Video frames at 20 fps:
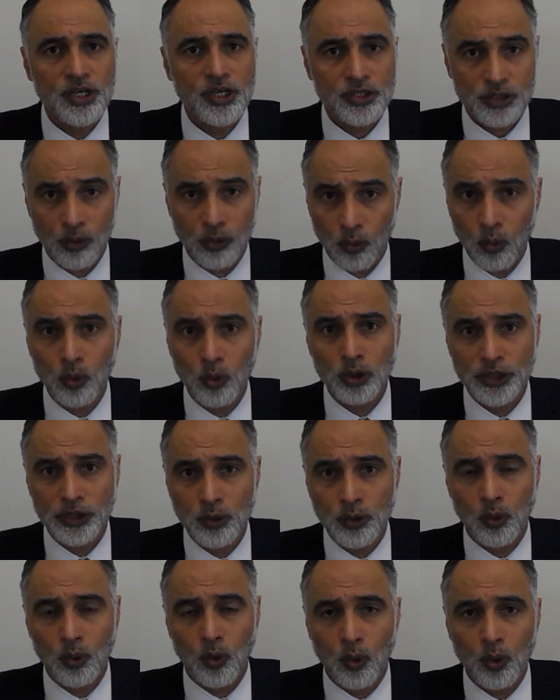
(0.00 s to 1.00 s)
So all in
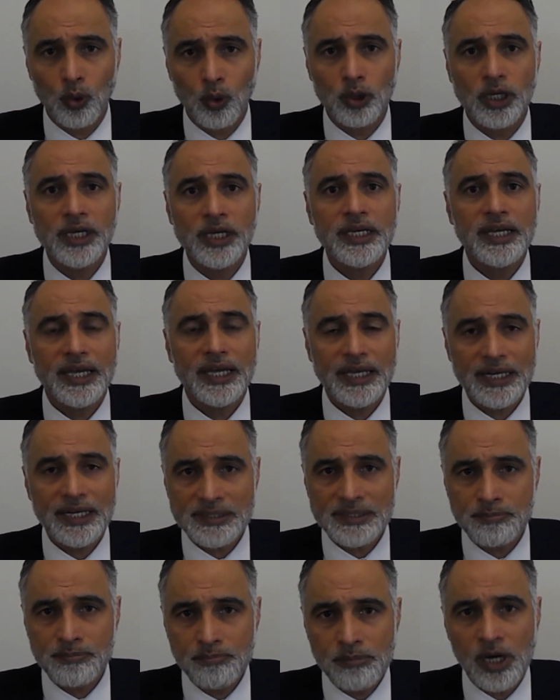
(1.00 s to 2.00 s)
all, it
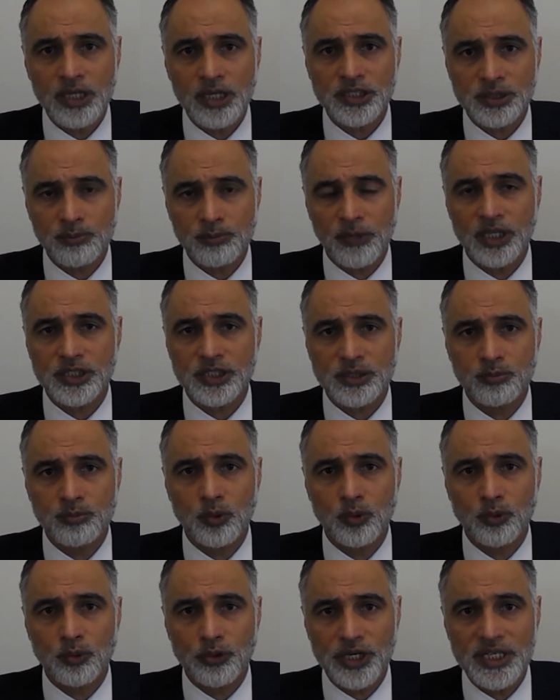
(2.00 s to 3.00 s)
is much, much
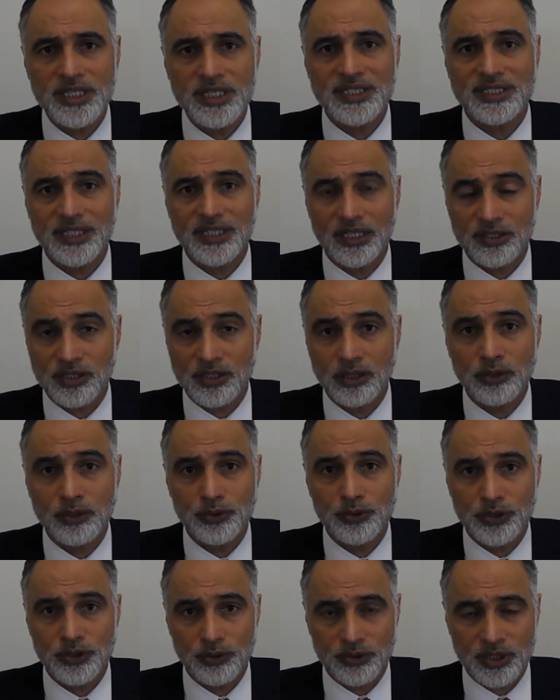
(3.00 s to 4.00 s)
more easier to
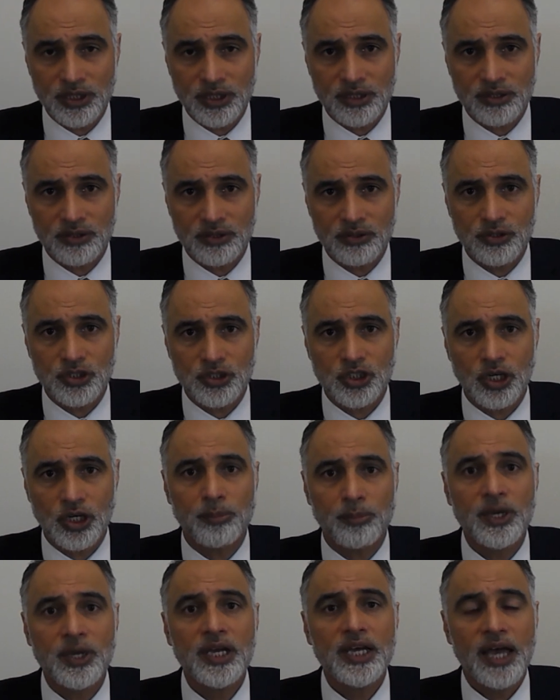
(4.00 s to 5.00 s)
lose your
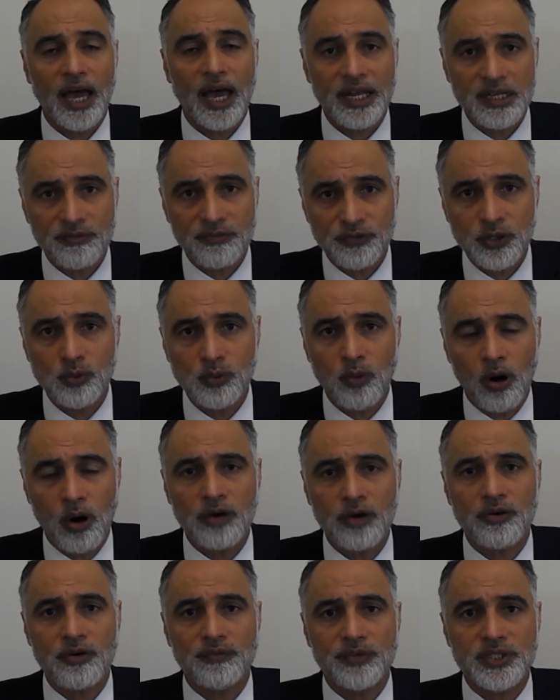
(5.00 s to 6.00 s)
citizenship, and if you
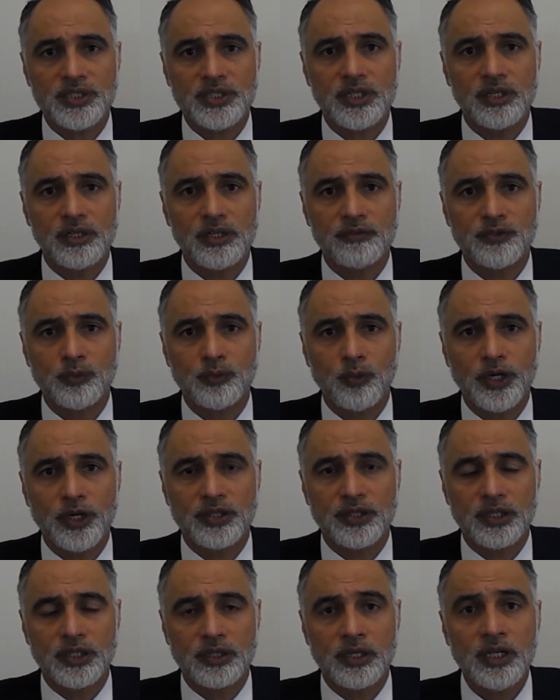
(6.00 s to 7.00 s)
are ever served
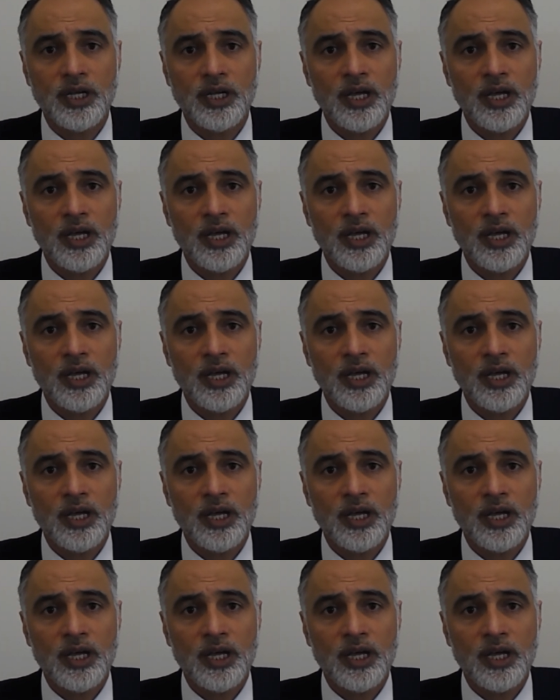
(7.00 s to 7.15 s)
with